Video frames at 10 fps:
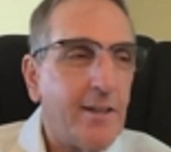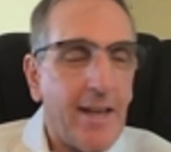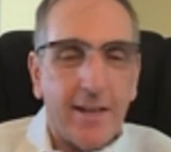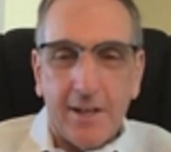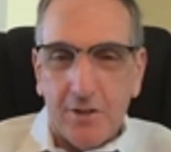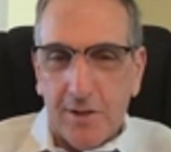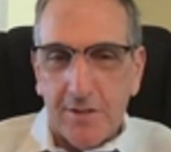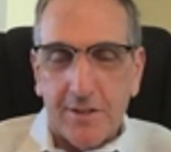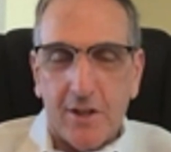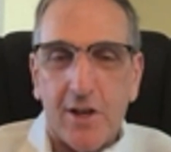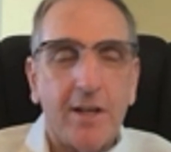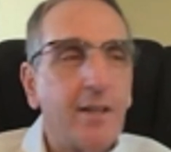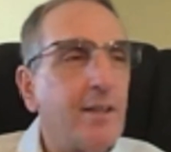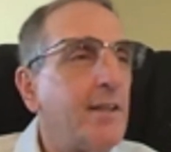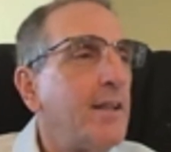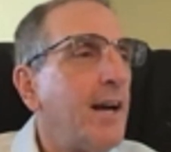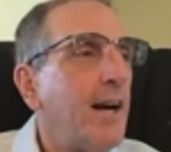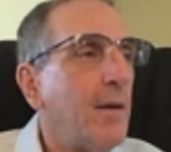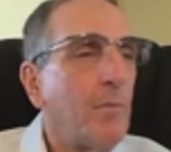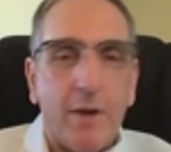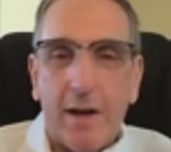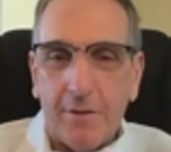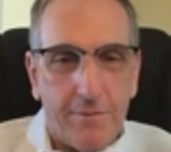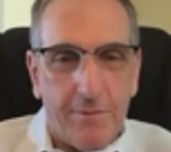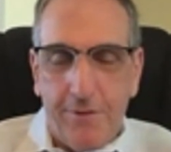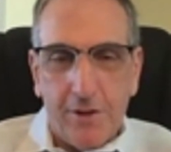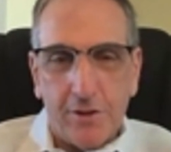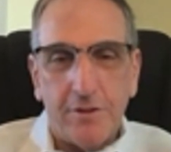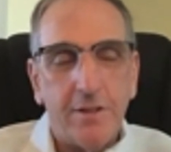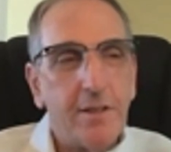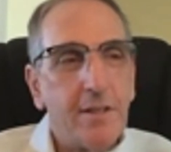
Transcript: antitrust law, whatever field.